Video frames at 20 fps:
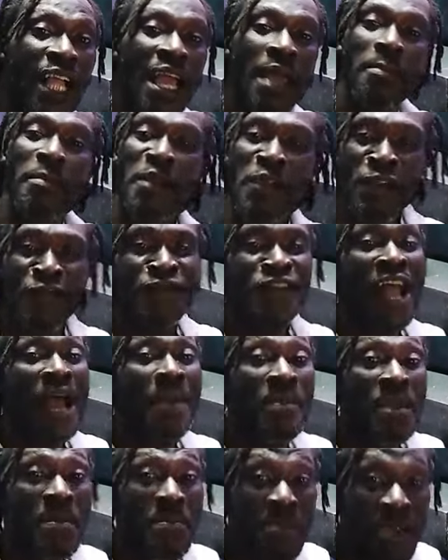Me if not
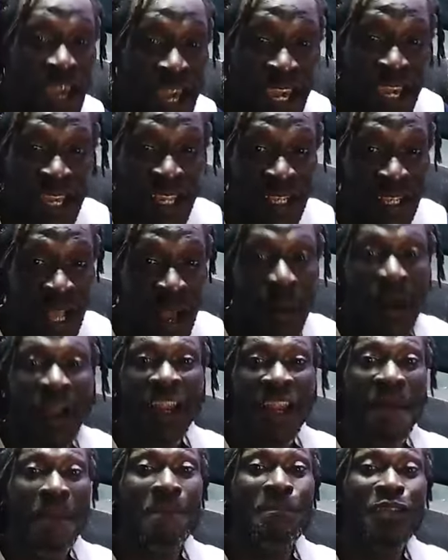be me, I
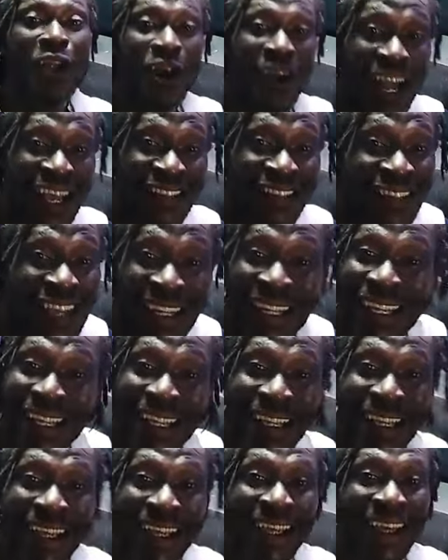want them bloggers then
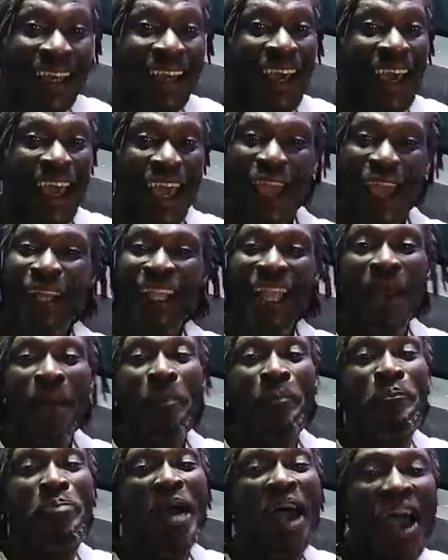they. If
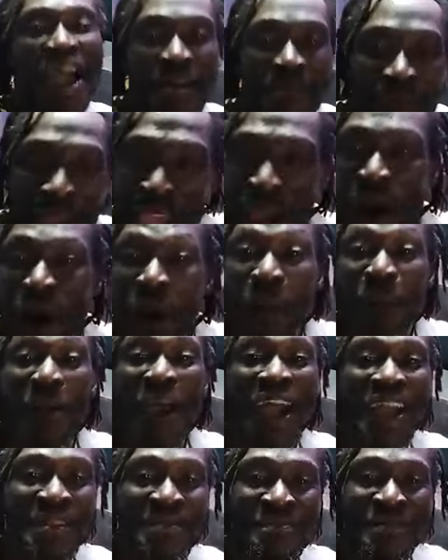they pay me, they go
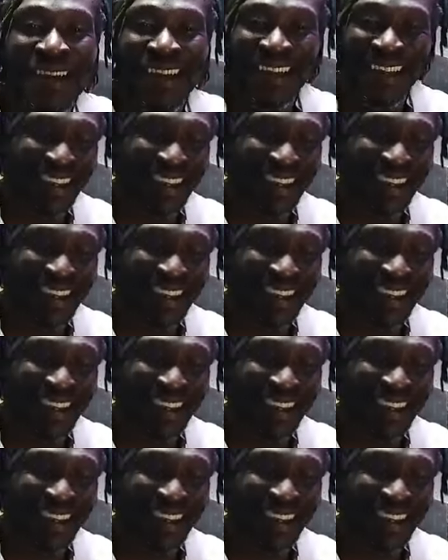pay me.